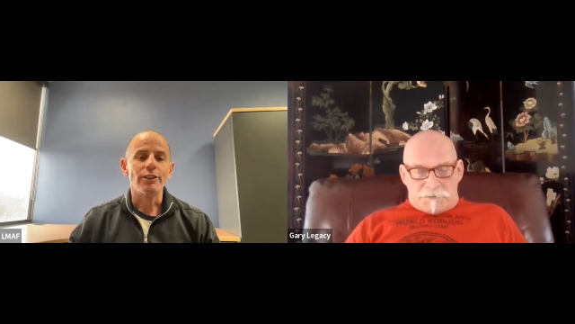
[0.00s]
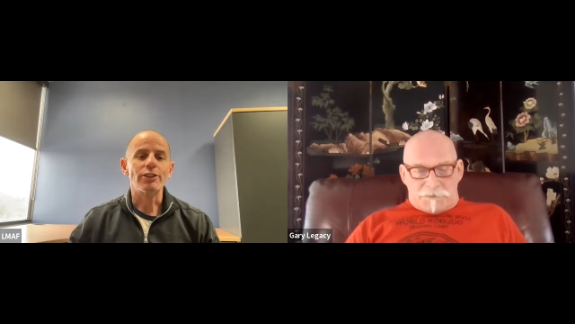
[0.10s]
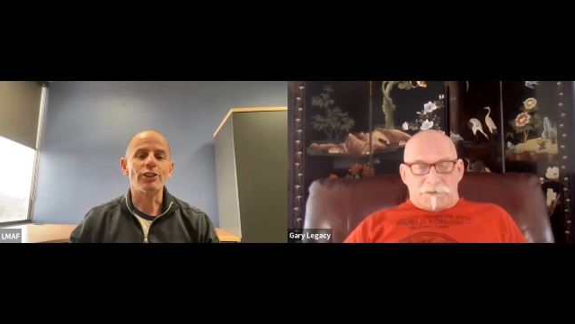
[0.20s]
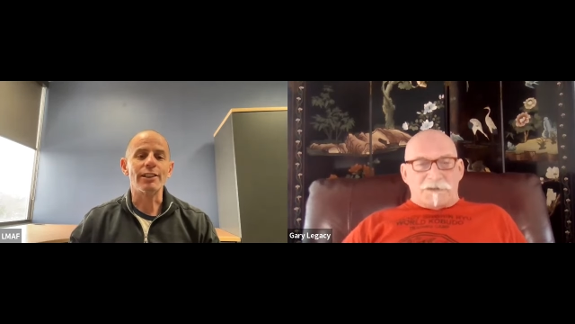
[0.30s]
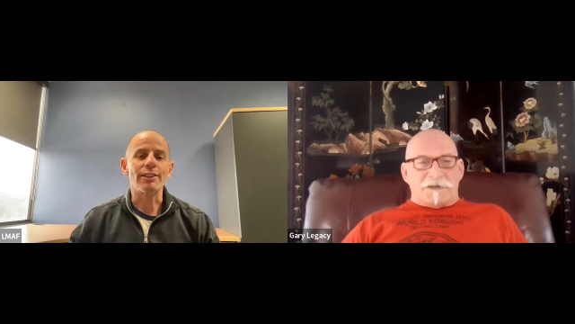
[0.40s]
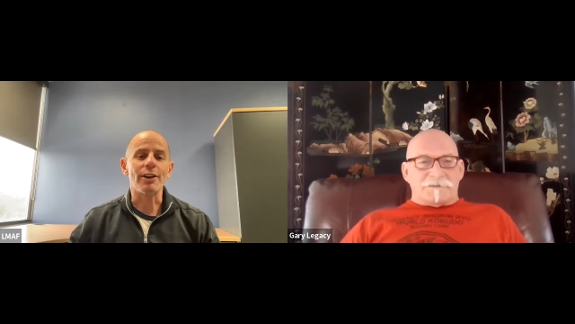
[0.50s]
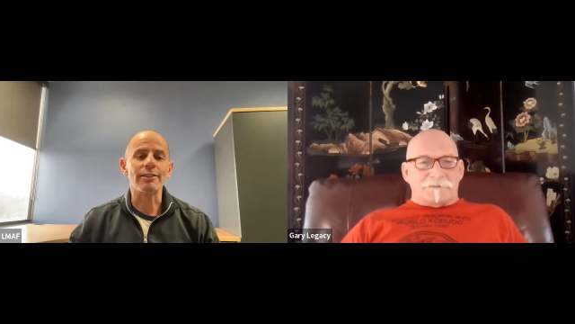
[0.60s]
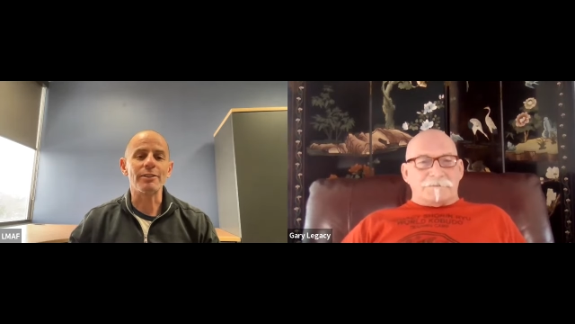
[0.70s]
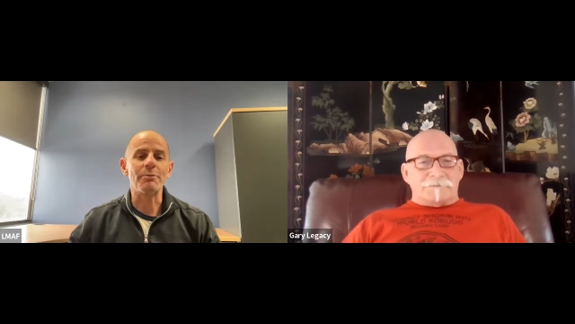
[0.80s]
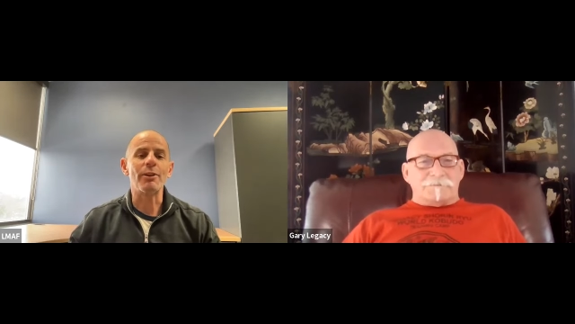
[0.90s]
Speaker 1: she had
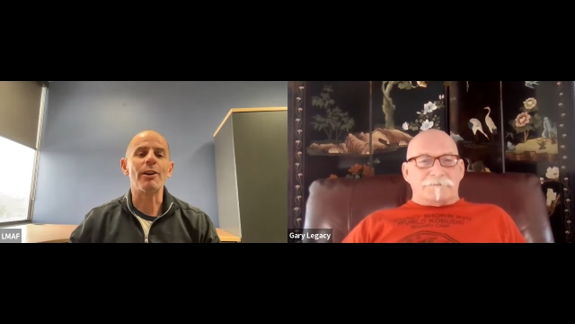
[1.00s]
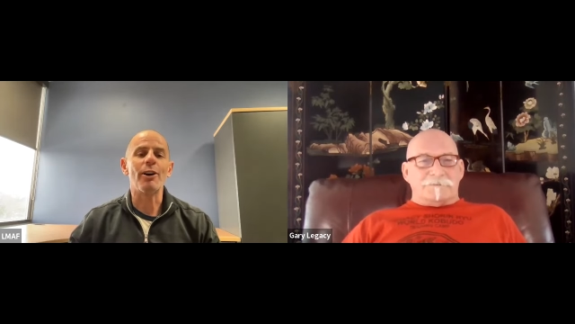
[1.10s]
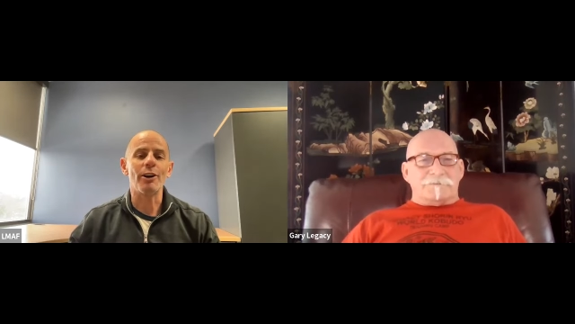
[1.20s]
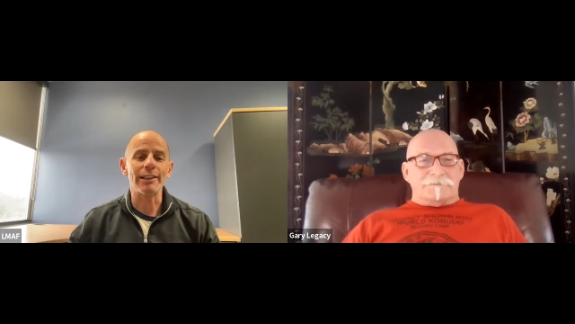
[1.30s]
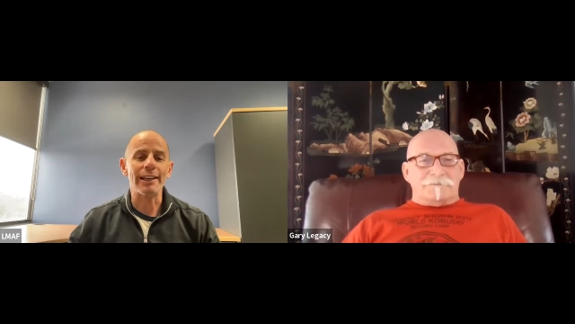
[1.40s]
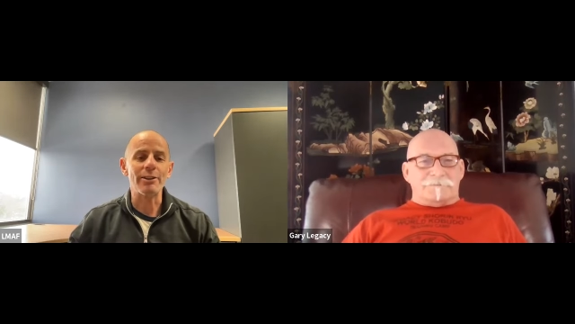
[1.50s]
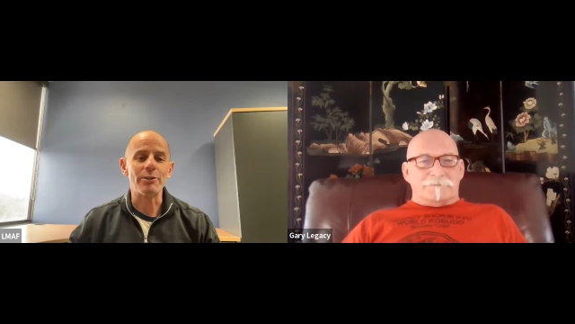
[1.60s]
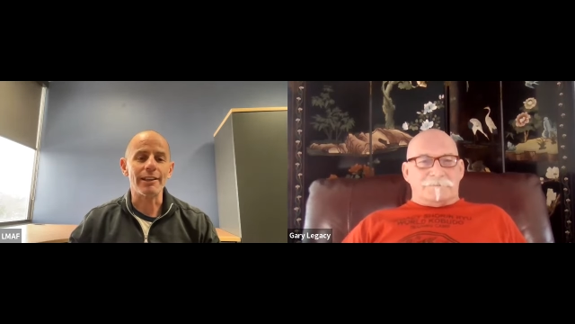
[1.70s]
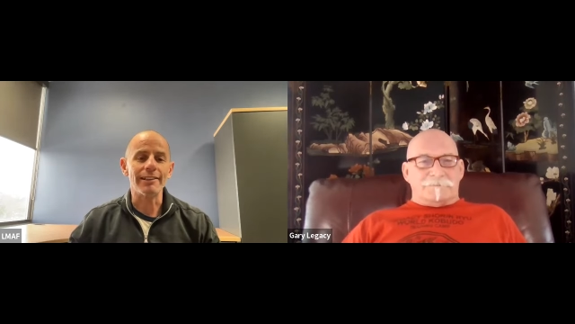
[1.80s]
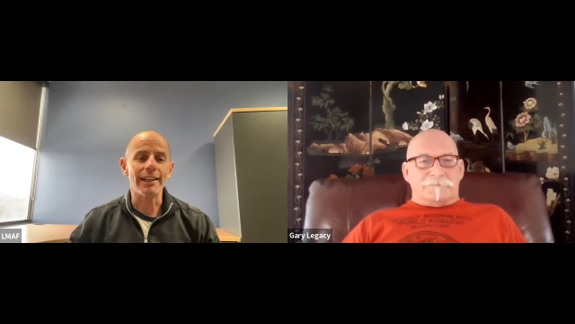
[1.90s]
knocked them all out.
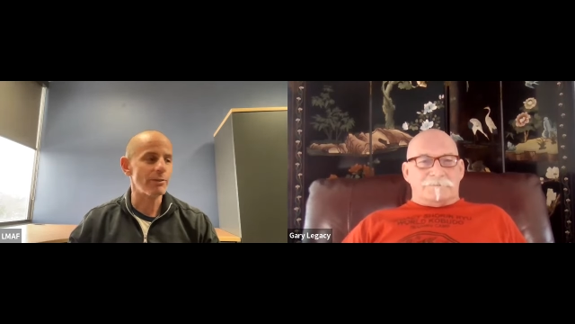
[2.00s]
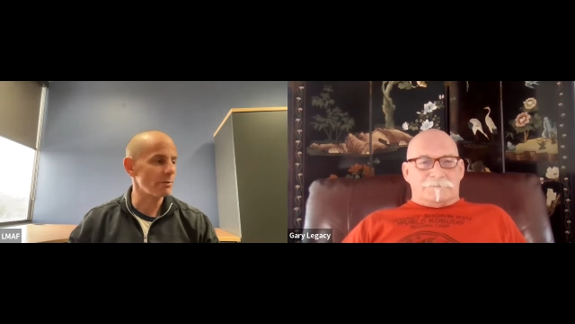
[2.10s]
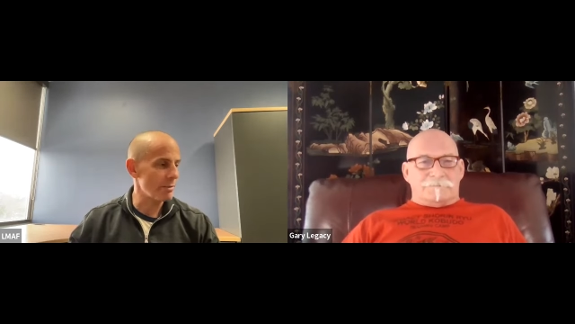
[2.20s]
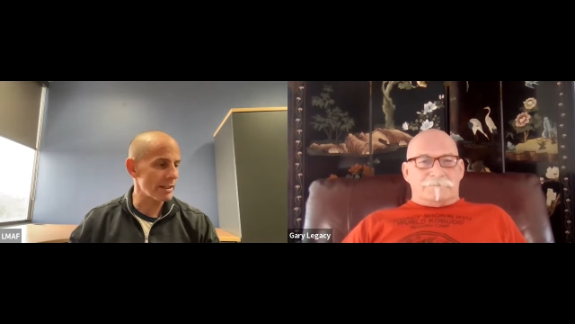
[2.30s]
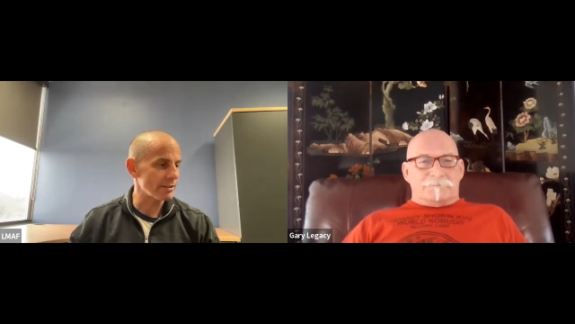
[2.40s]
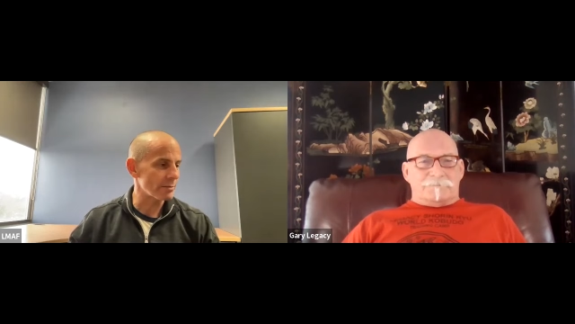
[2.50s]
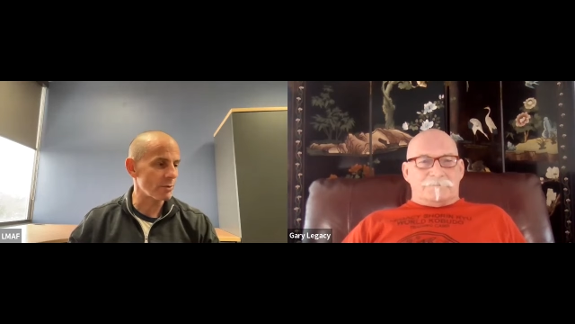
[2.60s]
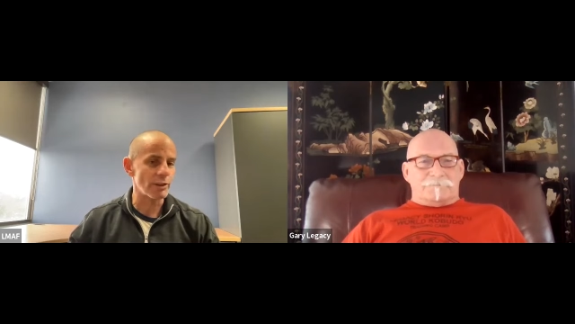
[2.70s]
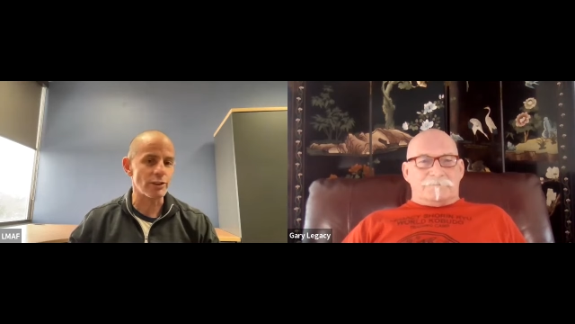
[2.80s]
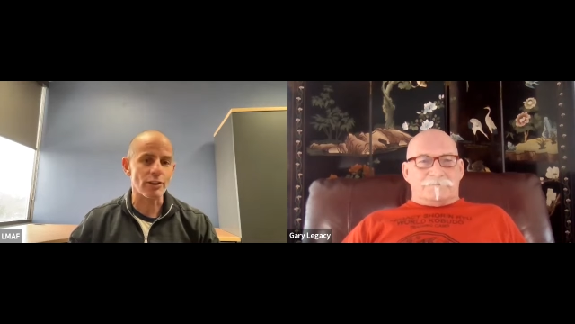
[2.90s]
And then when
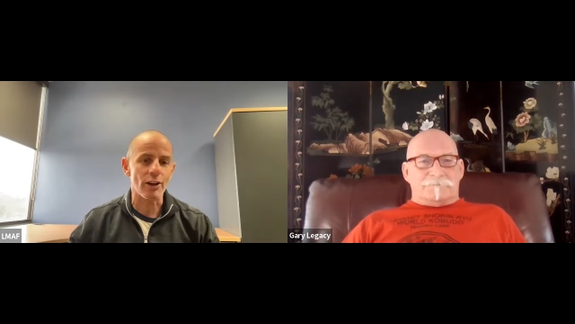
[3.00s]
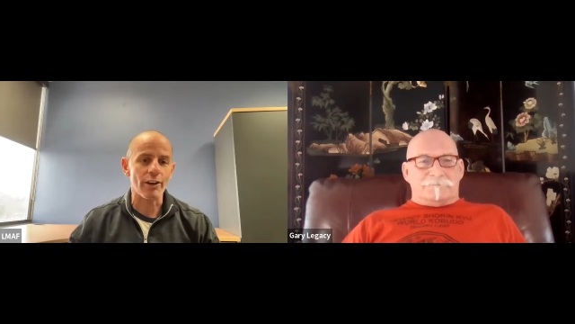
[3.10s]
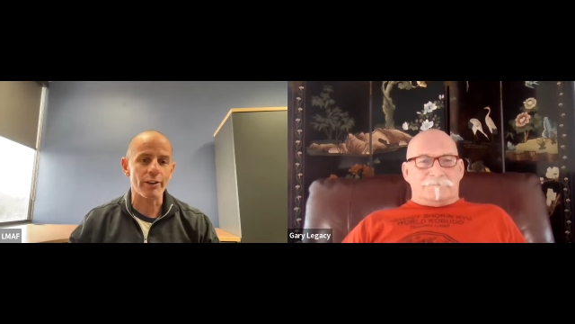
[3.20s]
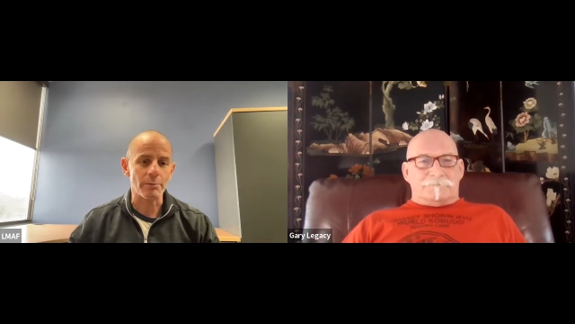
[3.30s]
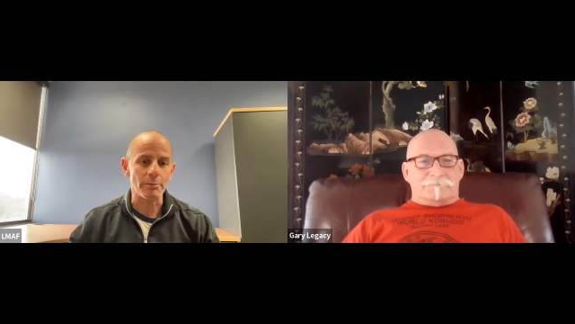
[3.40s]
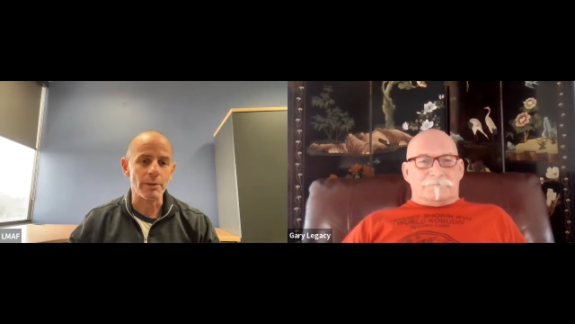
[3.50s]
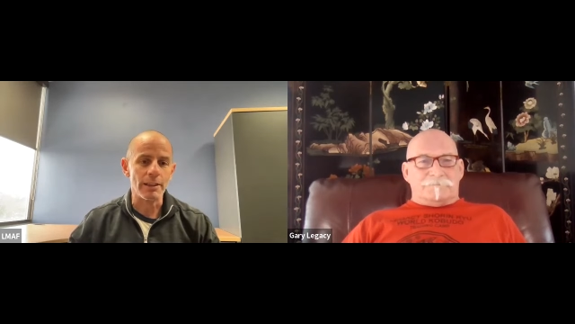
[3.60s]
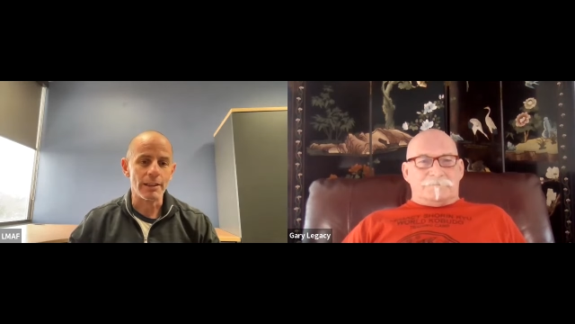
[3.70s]
Matsumura saw them,